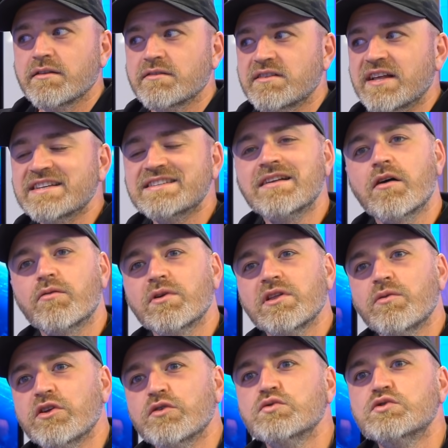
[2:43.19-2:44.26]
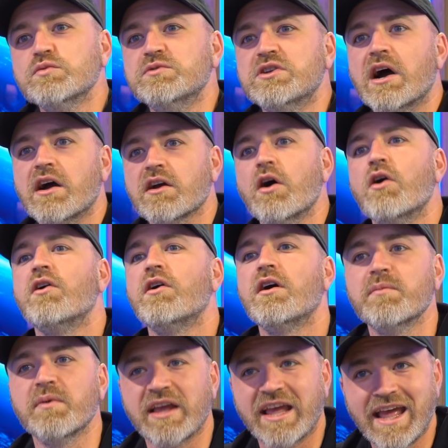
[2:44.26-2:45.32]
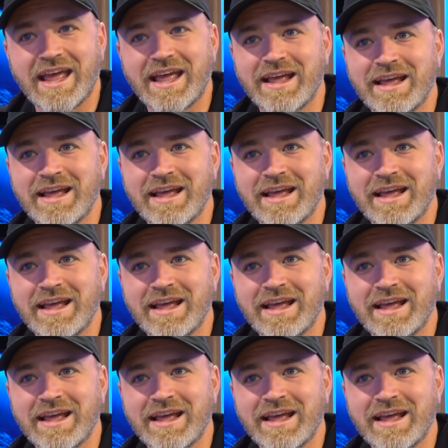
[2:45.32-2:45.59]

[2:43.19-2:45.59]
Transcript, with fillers: That's not really what YouTube.com can,